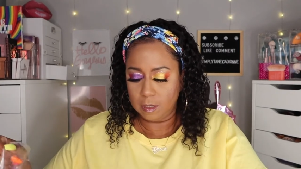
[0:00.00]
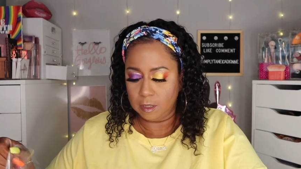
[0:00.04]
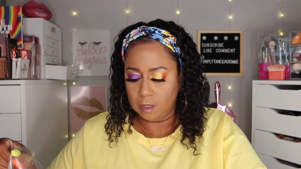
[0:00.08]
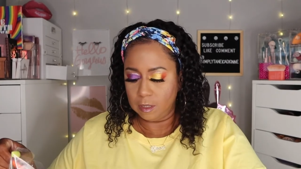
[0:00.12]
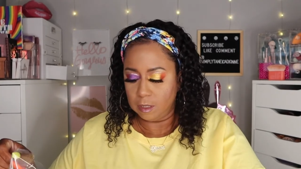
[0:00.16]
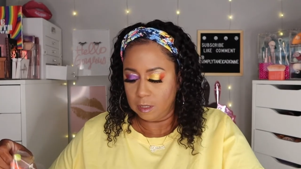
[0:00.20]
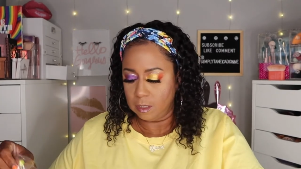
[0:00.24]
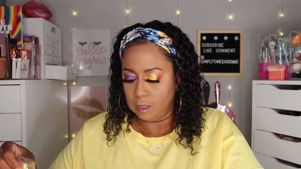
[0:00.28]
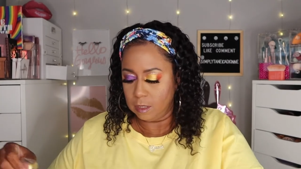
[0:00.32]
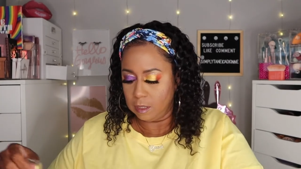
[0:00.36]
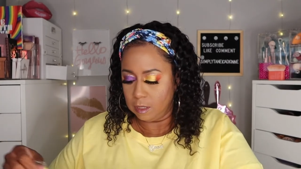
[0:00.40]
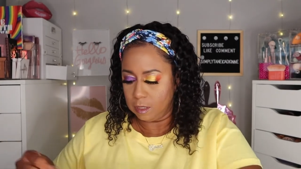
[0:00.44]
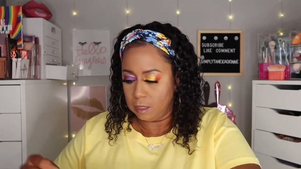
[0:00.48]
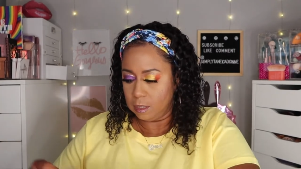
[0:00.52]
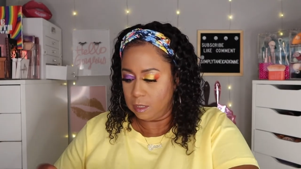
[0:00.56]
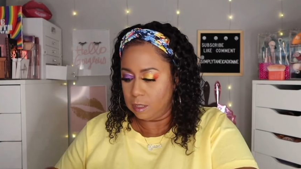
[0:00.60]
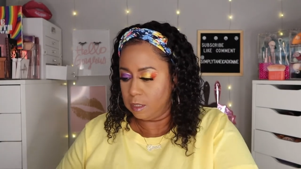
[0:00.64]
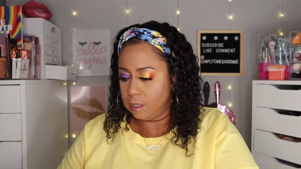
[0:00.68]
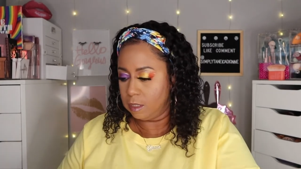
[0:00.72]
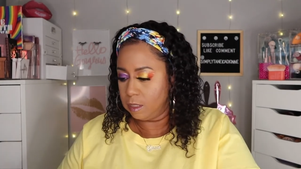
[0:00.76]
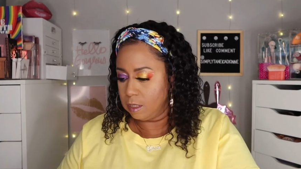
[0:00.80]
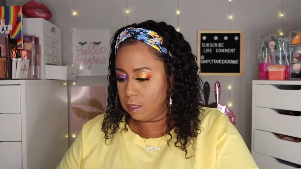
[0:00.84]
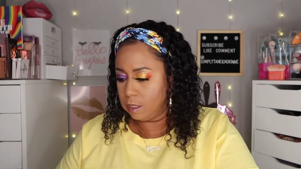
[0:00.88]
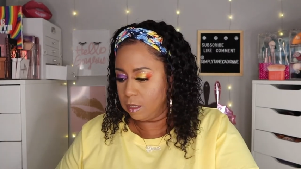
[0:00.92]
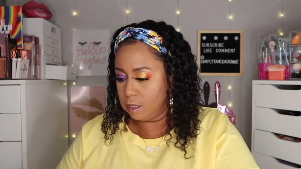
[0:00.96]

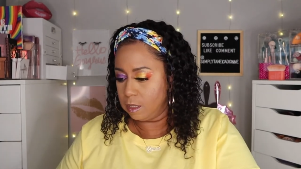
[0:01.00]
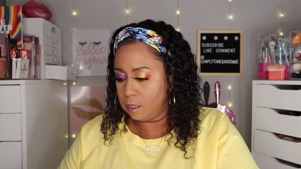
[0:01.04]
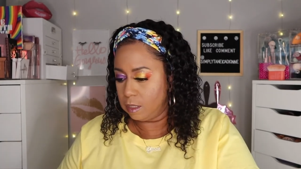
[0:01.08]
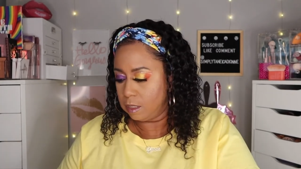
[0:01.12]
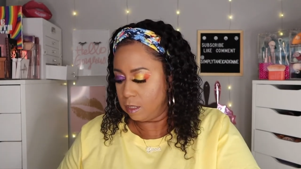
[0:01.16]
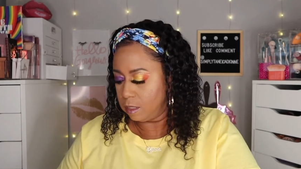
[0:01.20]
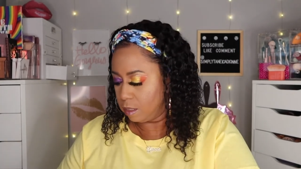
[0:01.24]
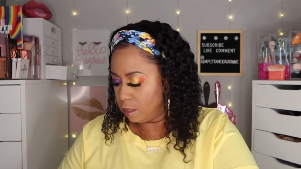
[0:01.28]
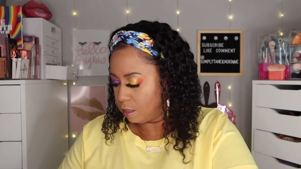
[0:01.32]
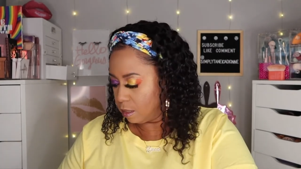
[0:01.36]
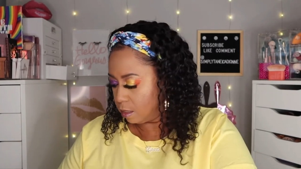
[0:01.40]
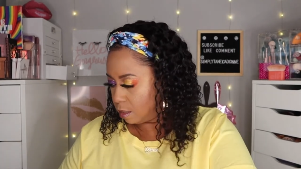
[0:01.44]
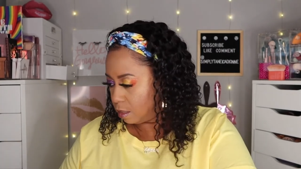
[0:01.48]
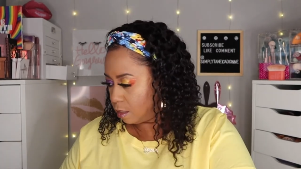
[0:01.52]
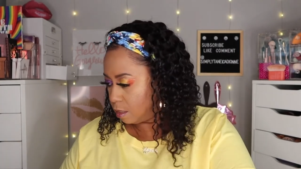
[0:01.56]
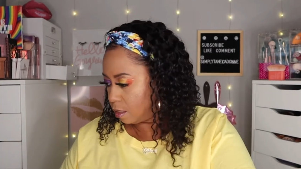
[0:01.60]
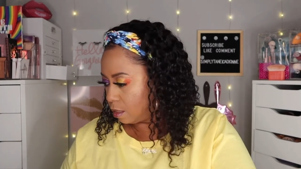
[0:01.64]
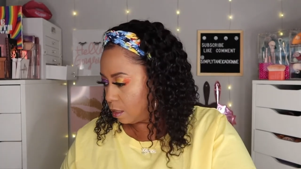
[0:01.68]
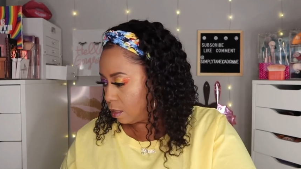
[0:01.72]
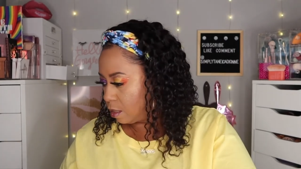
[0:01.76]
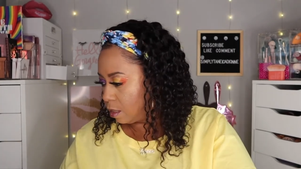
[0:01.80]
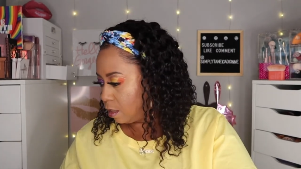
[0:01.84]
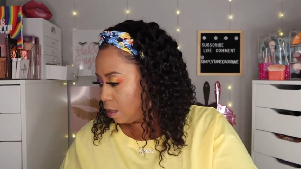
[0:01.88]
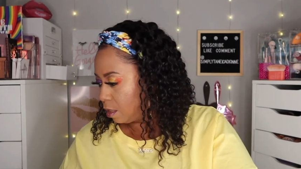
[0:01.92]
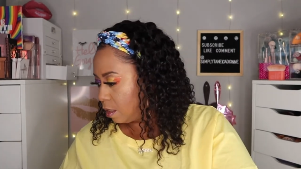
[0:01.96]

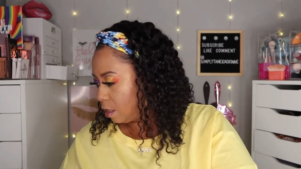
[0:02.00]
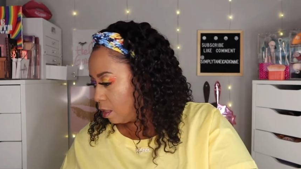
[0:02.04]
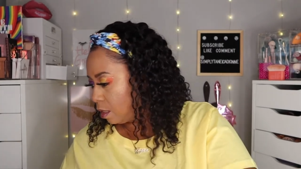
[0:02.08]
Nobody speaks.